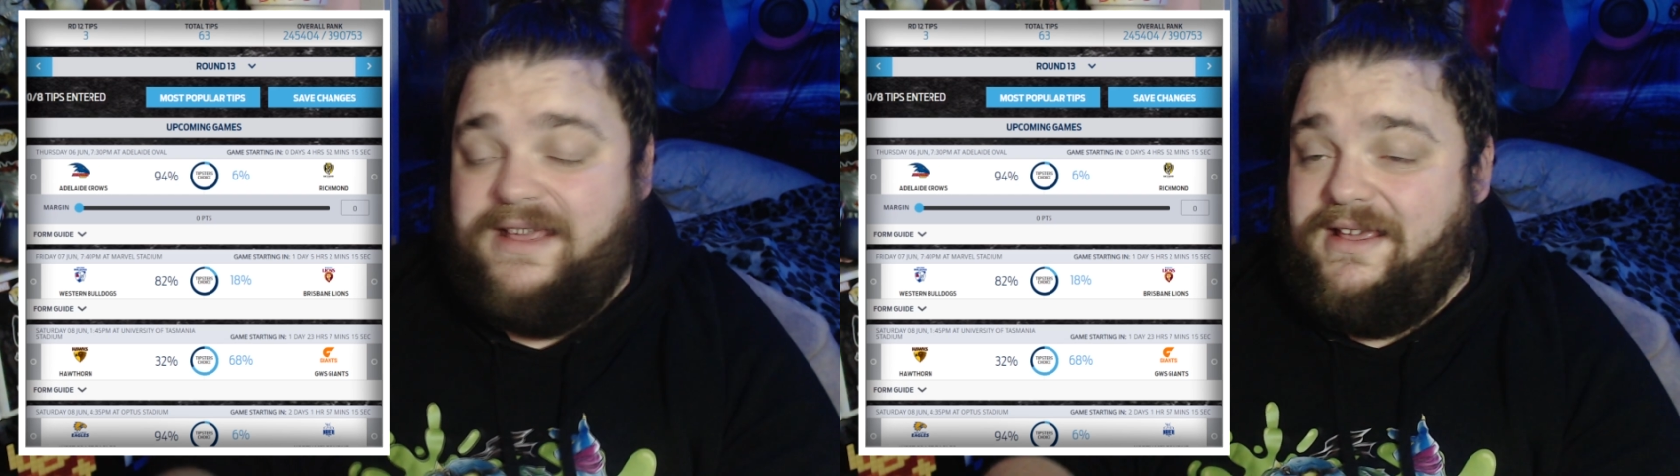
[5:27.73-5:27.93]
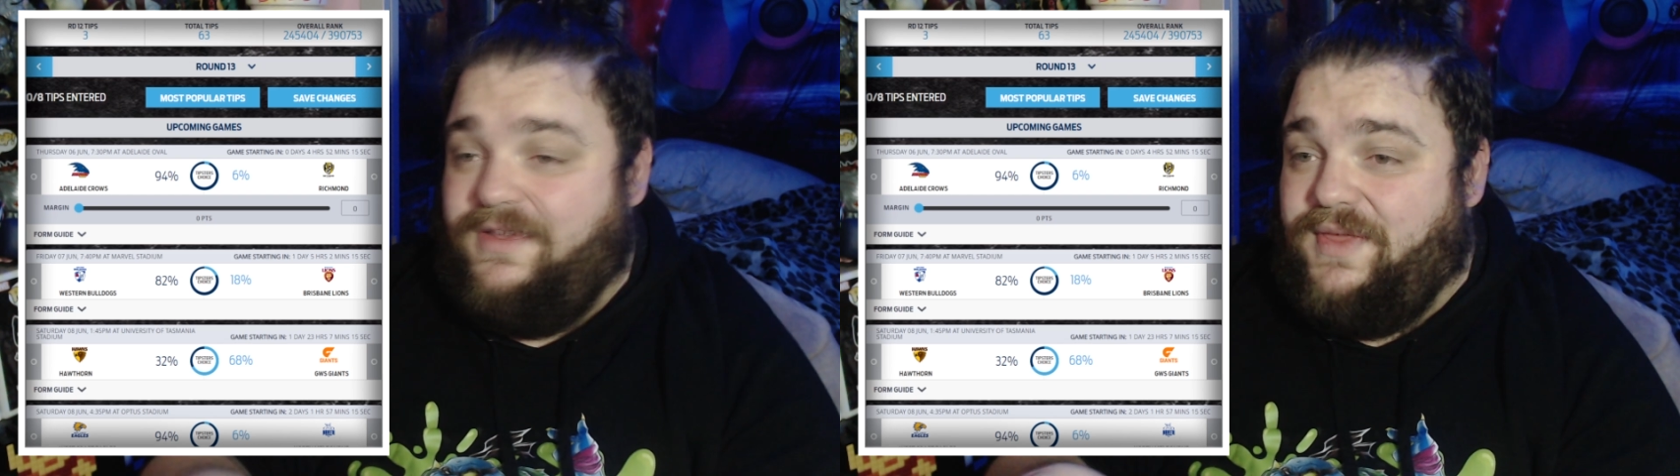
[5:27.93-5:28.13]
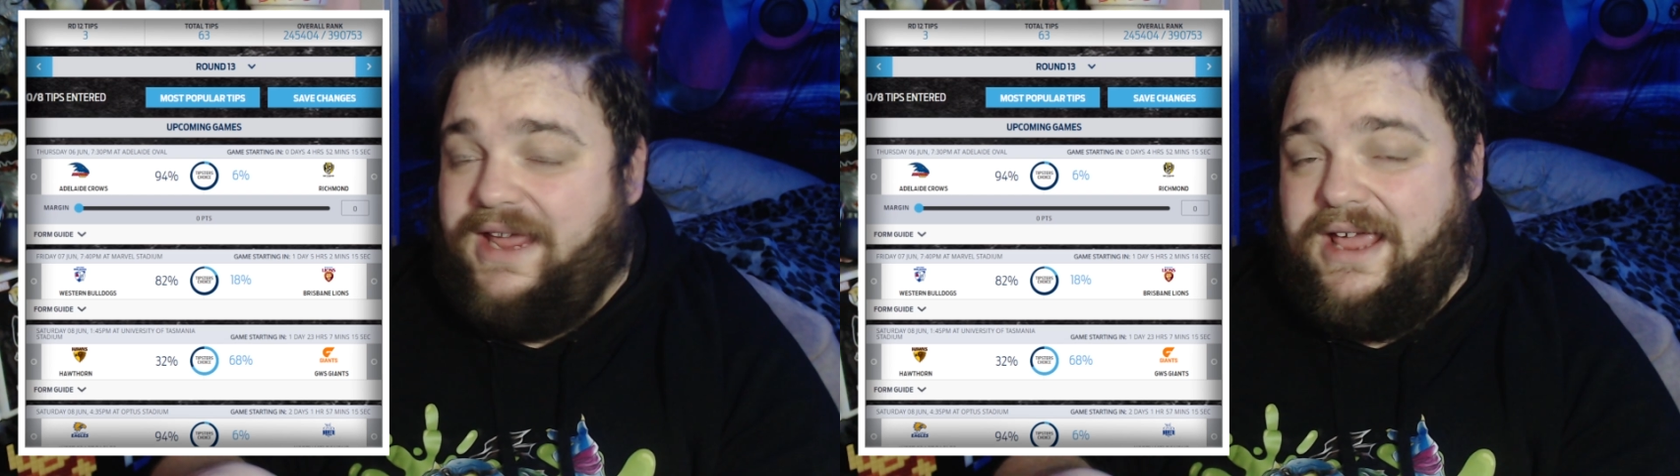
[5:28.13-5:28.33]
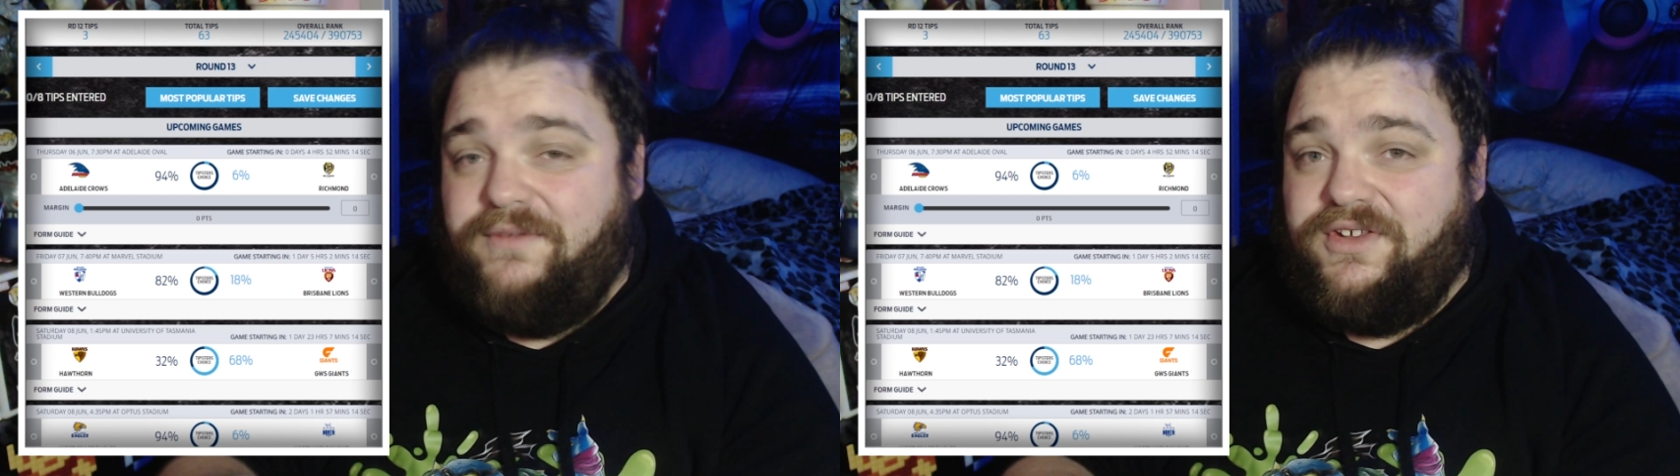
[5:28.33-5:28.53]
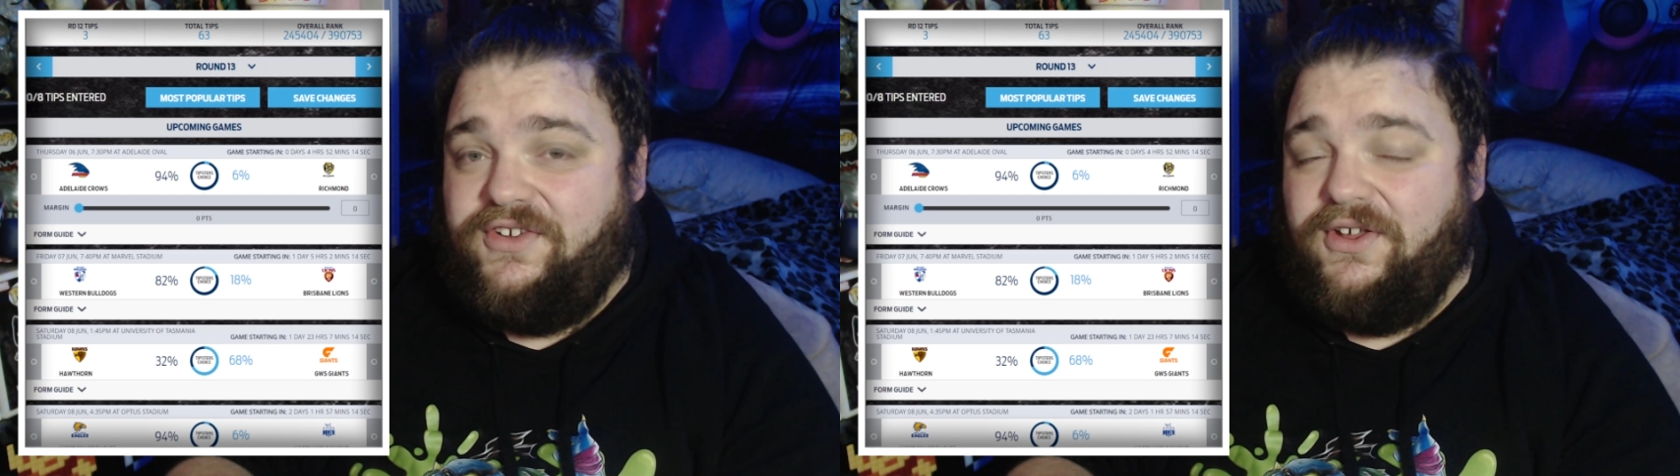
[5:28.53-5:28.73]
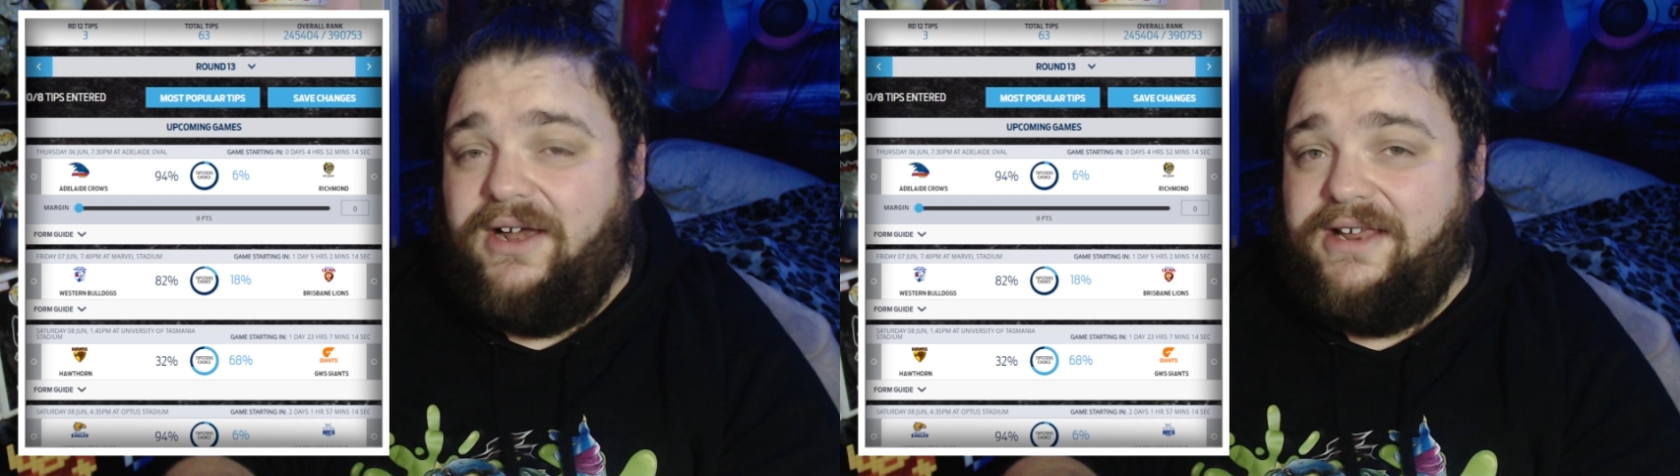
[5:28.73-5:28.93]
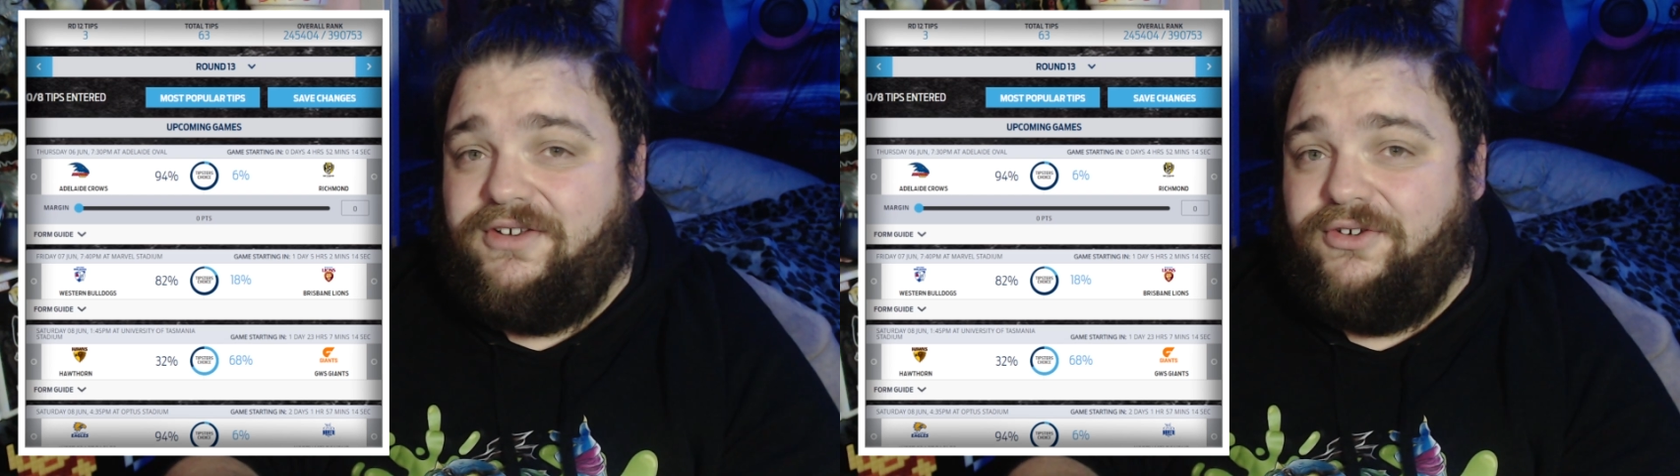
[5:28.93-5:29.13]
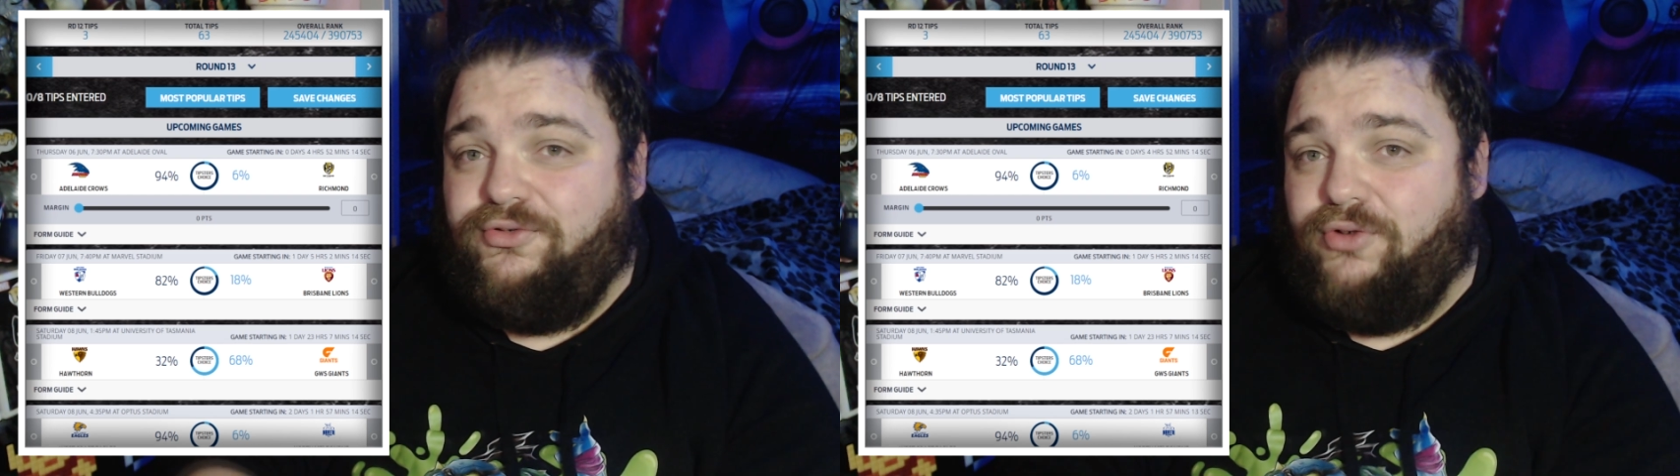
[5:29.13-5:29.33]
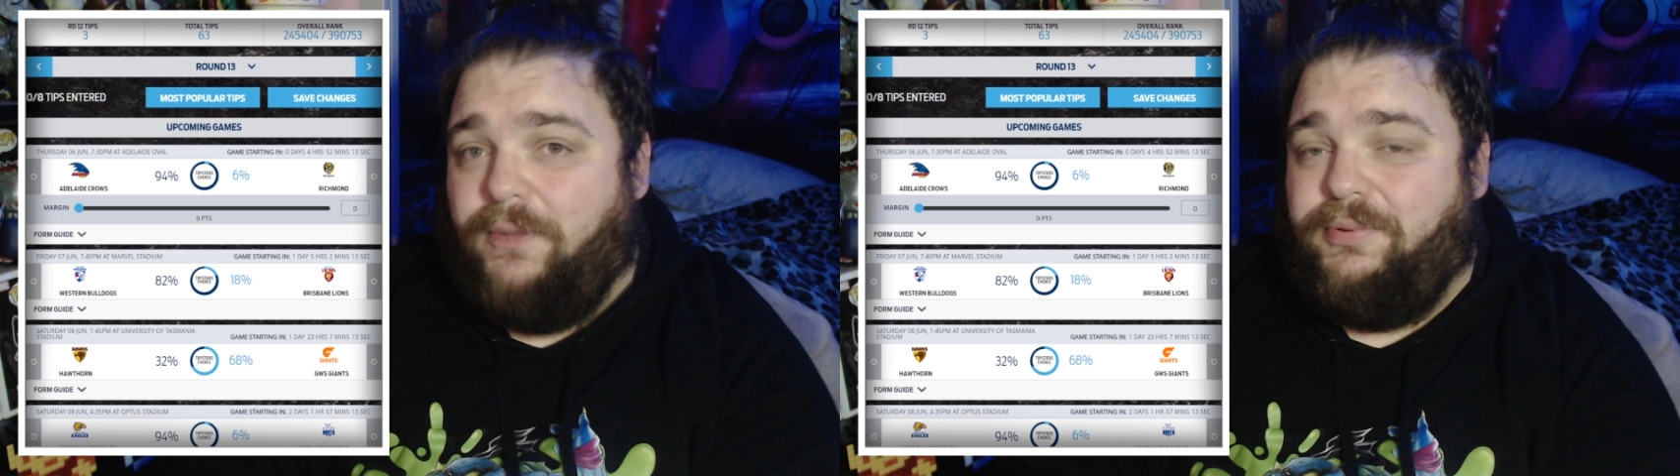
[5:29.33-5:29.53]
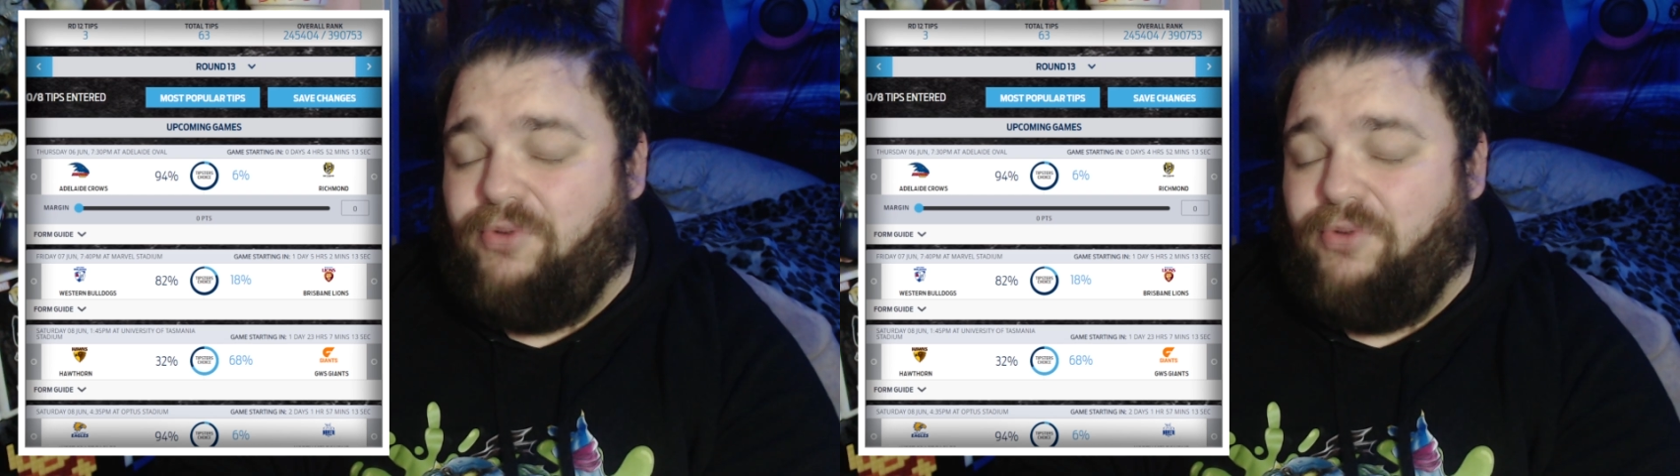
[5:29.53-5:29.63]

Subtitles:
they have decided to drop